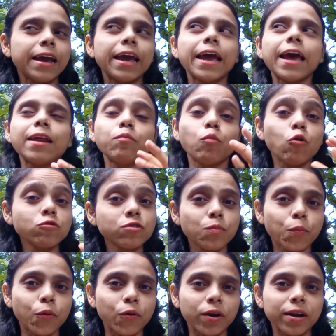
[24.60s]
and most
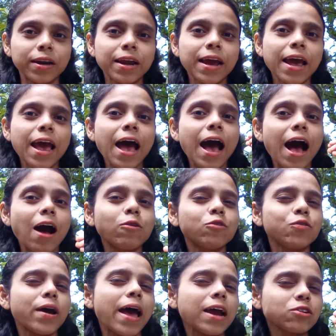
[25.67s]
important, how to
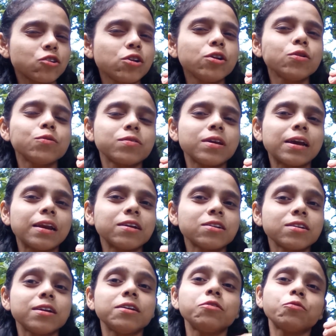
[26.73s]
actually use
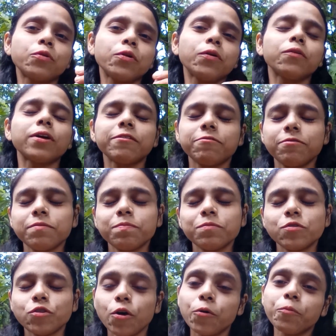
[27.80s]
English in real life.
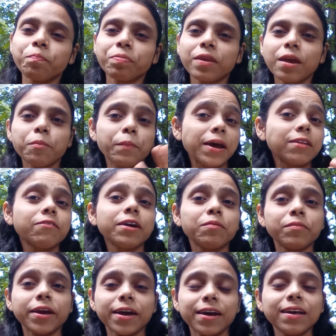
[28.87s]
So, by the way, I'm
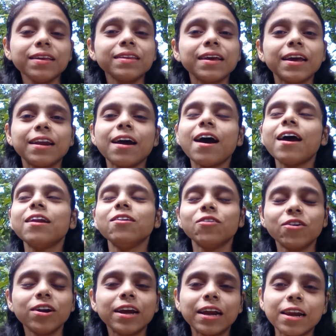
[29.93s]
Neha, and I
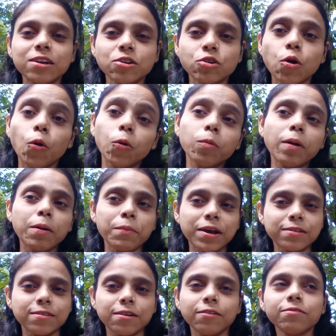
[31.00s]
learned English all by
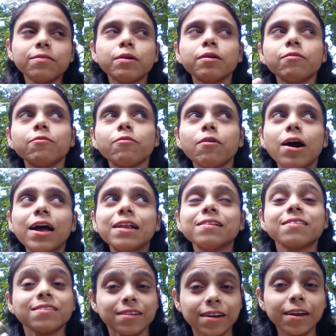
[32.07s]
myself while
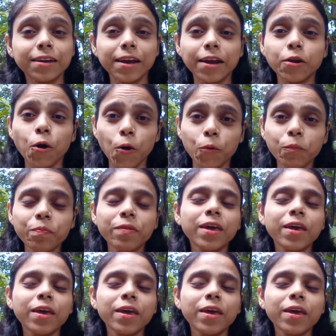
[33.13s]
studying at home.